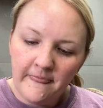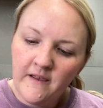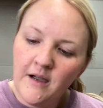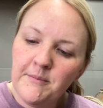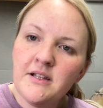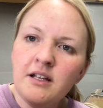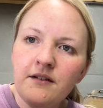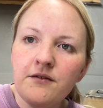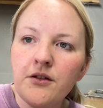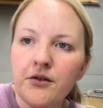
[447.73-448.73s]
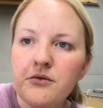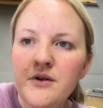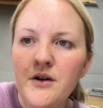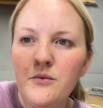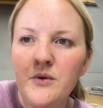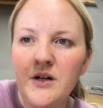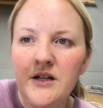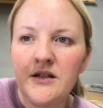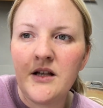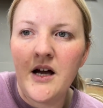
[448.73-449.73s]
I believe the 301
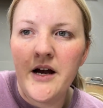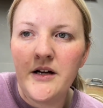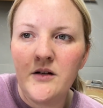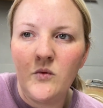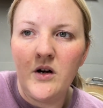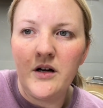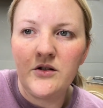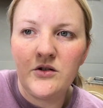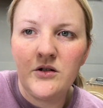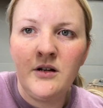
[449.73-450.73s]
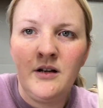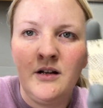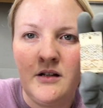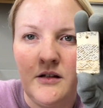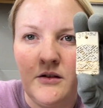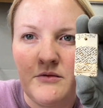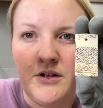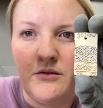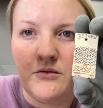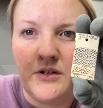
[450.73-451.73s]
is the iron wash and the
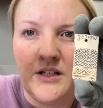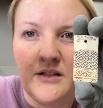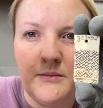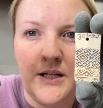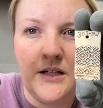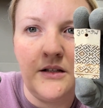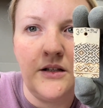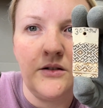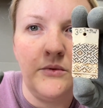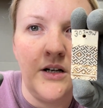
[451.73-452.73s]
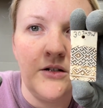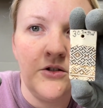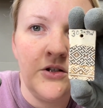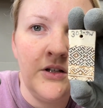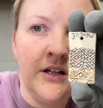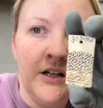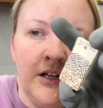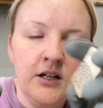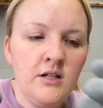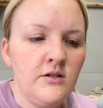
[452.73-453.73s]
303 is the manganese wash.
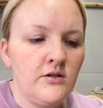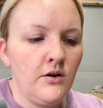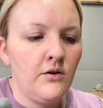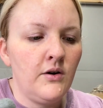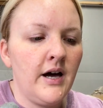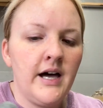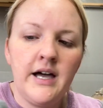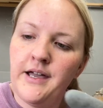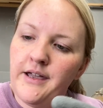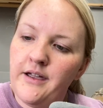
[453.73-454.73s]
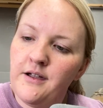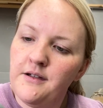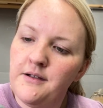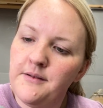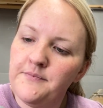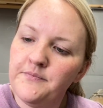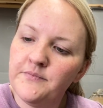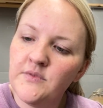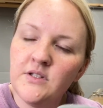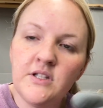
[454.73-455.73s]
So
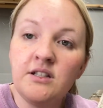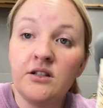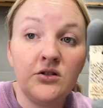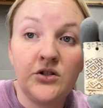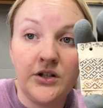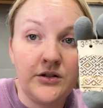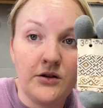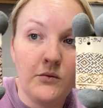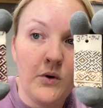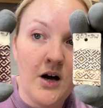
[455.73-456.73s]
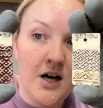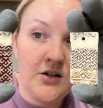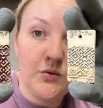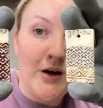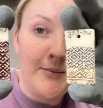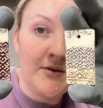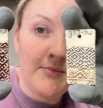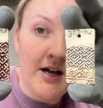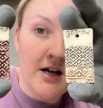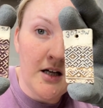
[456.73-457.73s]
this is just the wash wiped
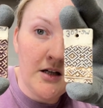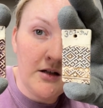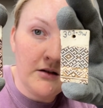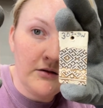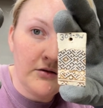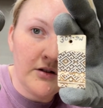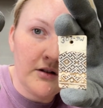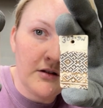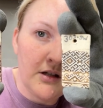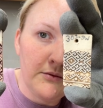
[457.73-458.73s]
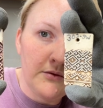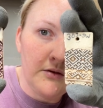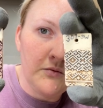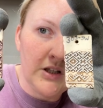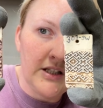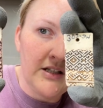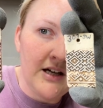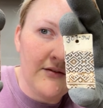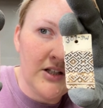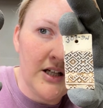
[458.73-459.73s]
back, just because I wanted to
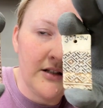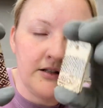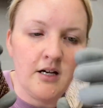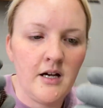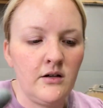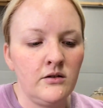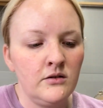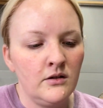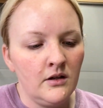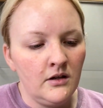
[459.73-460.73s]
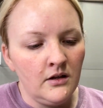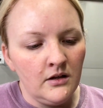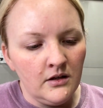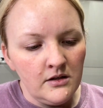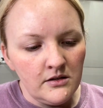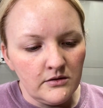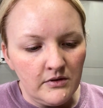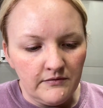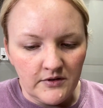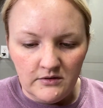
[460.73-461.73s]
have a test tile to
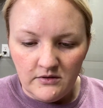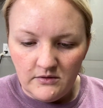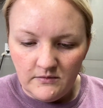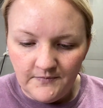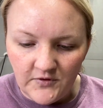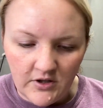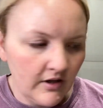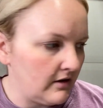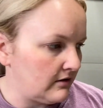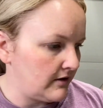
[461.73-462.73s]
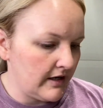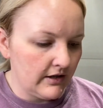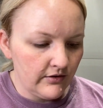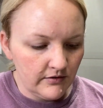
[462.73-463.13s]
reference for the coloring.